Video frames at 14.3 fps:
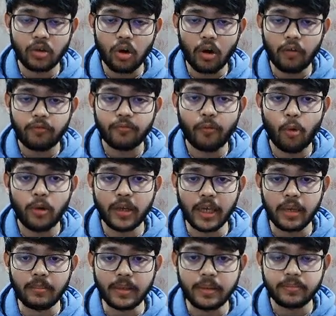of 4
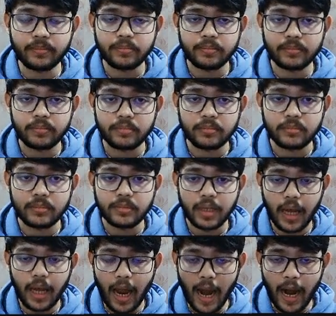KB,
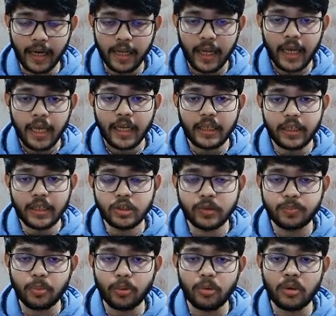and each
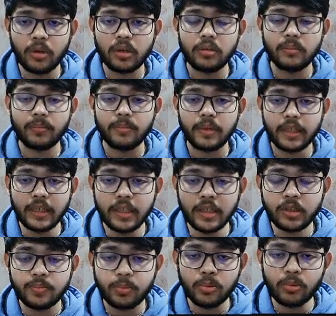pool
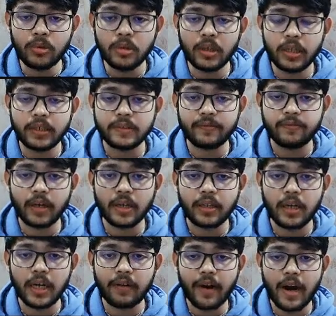each pool is further
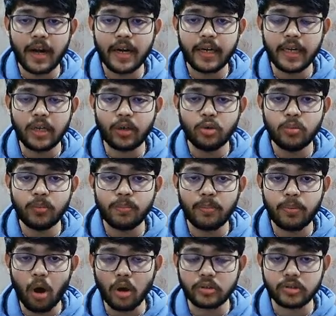divided into
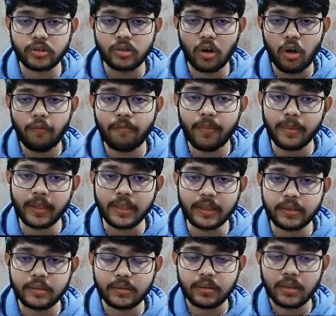blocks of
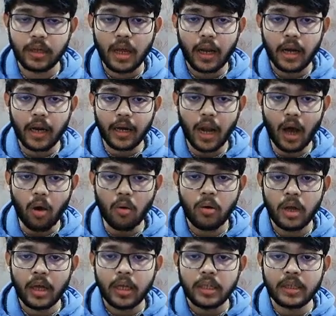memories. Now,
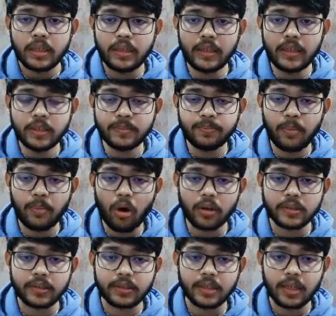these
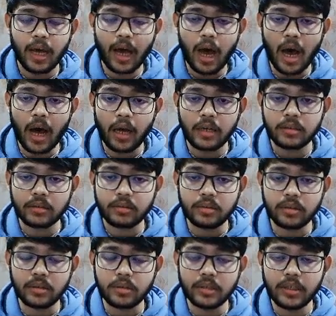blocks
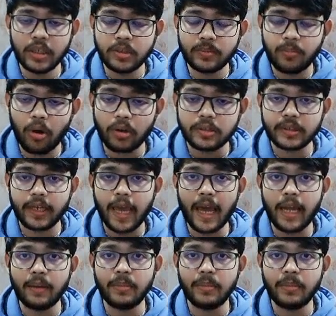can